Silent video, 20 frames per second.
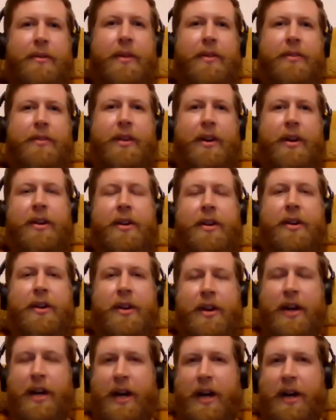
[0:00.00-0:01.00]
And so,
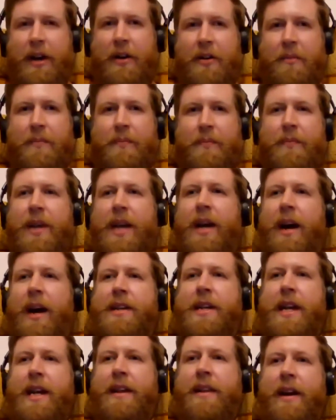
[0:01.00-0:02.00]
um, the
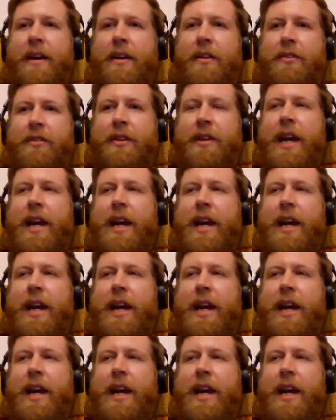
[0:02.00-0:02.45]
idea there is that,